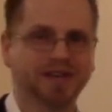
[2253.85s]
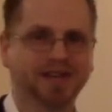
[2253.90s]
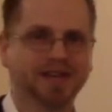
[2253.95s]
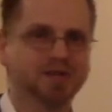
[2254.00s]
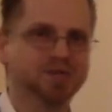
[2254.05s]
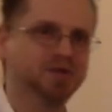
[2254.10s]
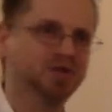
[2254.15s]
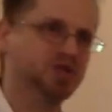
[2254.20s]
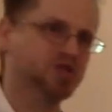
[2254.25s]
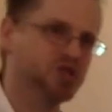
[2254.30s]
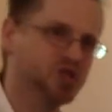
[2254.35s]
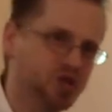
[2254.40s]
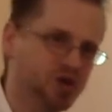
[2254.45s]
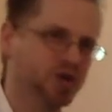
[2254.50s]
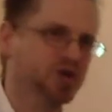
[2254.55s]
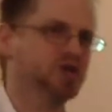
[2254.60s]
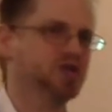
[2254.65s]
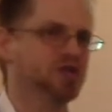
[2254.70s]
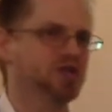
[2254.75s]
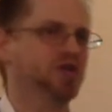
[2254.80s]
That's what the
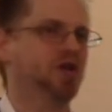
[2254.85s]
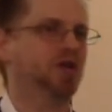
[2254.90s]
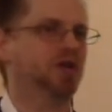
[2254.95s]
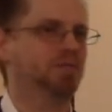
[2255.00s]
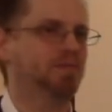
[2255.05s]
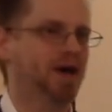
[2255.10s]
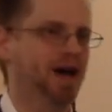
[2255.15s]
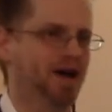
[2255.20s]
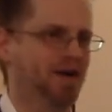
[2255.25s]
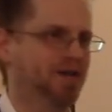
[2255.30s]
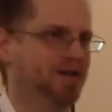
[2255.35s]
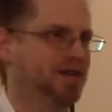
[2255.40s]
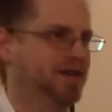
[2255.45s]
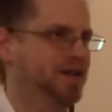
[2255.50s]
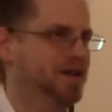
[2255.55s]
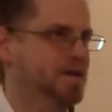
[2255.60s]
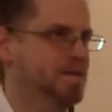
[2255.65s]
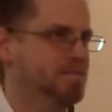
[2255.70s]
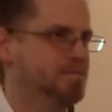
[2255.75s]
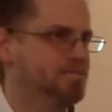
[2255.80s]
church is all
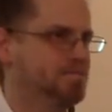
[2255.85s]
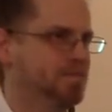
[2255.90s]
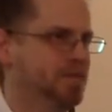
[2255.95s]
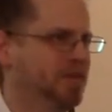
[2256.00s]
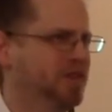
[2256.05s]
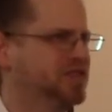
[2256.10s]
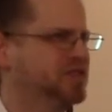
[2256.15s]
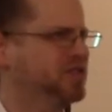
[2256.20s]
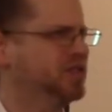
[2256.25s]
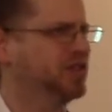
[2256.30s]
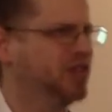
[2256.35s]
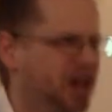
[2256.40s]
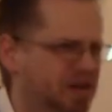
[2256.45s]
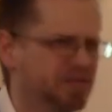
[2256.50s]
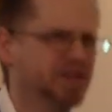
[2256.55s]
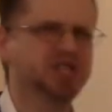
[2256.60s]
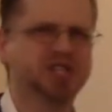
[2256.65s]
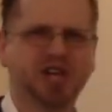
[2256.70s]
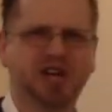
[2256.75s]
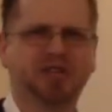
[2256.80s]
about. Let's
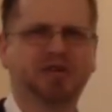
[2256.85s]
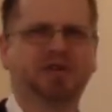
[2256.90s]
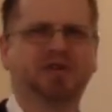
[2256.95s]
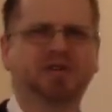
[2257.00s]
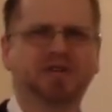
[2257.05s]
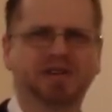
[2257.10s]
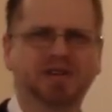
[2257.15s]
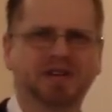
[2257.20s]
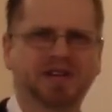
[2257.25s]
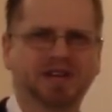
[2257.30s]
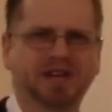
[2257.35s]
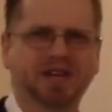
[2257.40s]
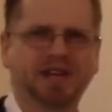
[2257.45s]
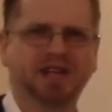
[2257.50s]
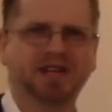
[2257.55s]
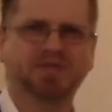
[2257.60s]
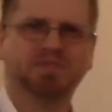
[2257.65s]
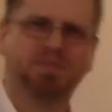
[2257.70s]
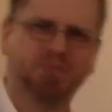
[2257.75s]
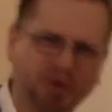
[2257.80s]
love each other
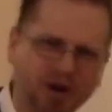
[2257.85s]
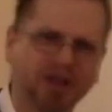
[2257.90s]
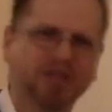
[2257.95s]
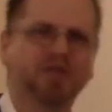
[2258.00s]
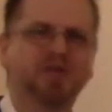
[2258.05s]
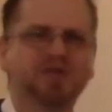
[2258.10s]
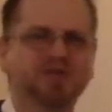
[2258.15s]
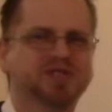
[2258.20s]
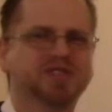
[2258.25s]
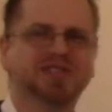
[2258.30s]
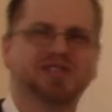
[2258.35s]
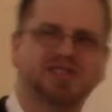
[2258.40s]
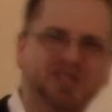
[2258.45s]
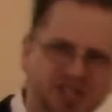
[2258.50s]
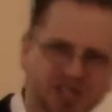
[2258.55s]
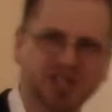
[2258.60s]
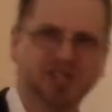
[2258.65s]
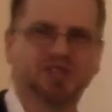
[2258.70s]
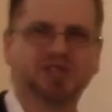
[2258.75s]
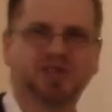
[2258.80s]
as brothers and
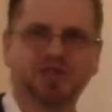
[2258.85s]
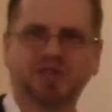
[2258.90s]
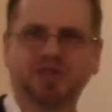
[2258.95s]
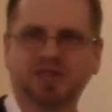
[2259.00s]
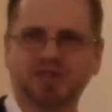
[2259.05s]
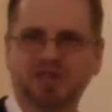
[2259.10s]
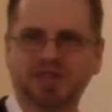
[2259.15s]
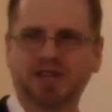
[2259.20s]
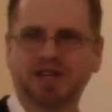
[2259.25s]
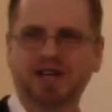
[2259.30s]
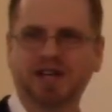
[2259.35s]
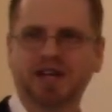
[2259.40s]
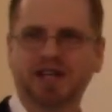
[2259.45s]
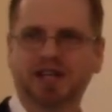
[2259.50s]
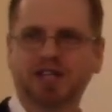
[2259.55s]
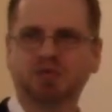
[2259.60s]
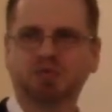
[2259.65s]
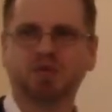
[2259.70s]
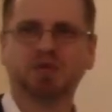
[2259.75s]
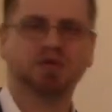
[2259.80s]
sisters.
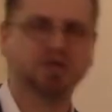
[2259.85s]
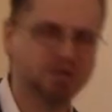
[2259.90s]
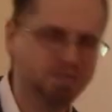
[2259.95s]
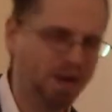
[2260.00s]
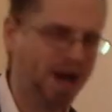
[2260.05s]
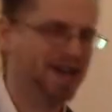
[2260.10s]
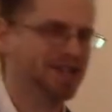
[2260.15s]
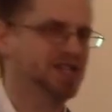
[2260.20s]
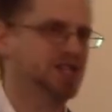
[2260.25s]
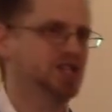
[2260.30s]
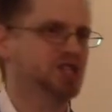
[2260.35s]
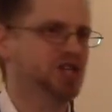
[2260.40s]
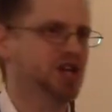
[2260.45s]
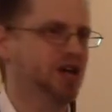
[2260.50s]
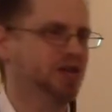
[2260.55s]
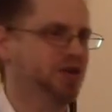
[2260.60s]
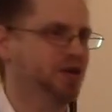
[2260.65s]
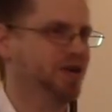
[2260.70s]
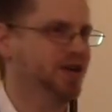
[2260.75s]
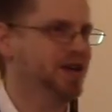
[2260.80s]
Let's respect
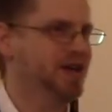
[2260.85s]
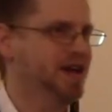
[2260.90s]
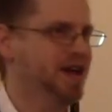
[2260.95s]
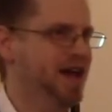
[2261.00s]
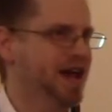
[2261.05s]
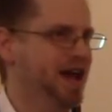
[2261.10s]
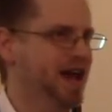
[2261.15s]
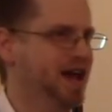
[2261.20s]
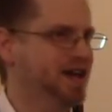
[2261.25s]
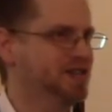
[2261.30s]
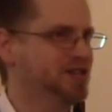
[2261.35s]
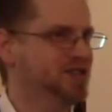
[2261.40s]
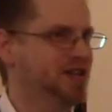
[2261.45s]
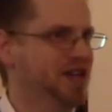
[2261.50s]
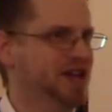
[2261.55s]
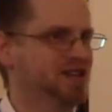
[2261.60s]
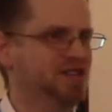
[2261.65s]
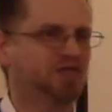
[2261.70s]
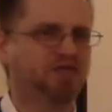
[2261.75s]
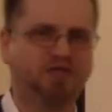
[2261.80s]
each other as,
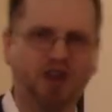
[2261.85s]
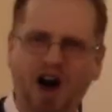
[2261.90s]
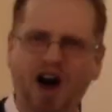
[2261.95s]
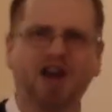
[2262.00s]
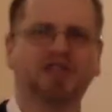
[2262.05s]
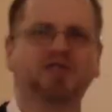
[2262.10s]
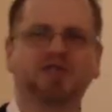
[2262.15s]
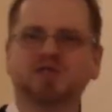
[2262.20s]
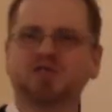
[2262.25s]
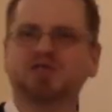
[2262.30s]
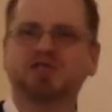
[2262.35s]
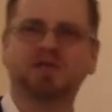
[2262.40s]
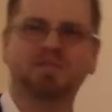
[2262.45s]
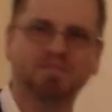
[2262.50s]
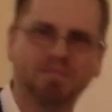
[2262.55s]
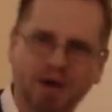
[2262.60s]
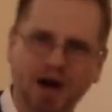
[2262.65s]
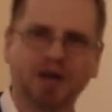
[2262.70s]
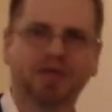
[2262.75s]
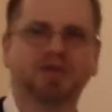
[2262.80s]
as fathers
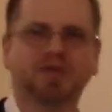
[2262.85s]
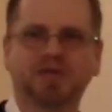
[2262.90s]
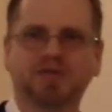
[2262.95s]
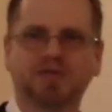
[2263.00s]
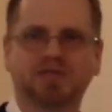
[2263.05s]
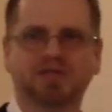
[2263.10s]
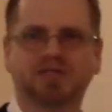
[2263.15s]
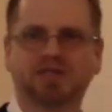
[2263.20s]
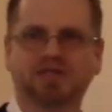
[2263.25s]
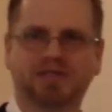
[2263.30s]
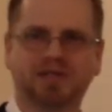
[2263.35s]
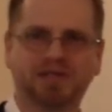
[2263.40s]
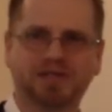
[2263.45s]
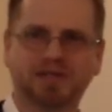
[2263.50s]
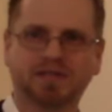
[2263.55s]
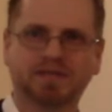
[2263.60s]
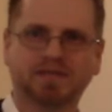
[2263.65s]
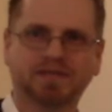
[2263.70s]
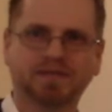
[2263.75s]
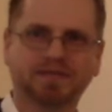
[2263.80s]
and mothers
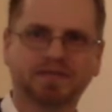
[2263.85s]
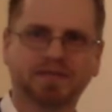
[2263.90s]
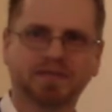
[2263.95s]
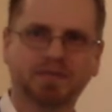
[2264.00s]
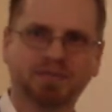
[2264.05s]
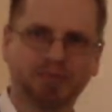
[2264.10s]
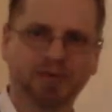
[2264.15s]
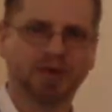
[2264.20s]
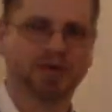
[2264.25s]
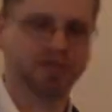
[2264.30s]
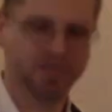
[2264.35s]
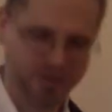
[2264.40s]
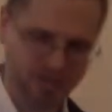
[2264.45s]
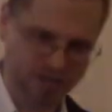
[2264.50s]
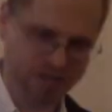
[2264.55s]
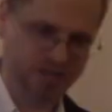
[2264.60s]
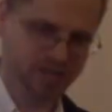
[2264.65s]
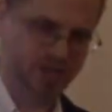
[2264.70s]
and brothers and